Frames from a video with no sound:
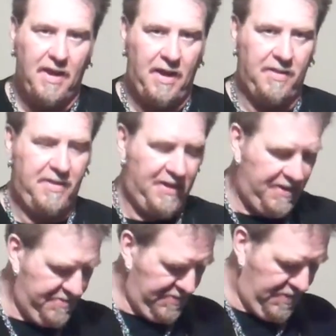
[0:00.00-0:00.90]
And
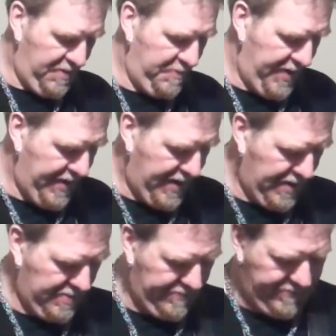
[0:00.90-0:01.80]
these are made out
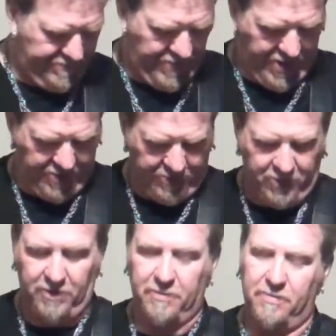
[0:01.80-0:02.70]
of vinyl
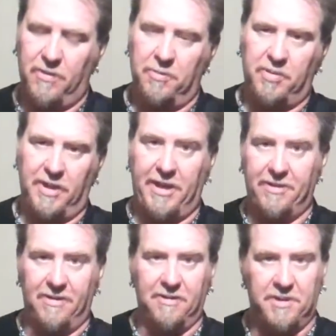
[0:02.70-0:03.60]
or
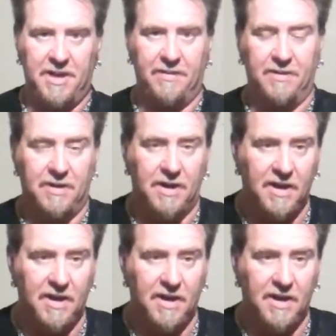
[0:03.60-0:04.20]
pleather or whatever.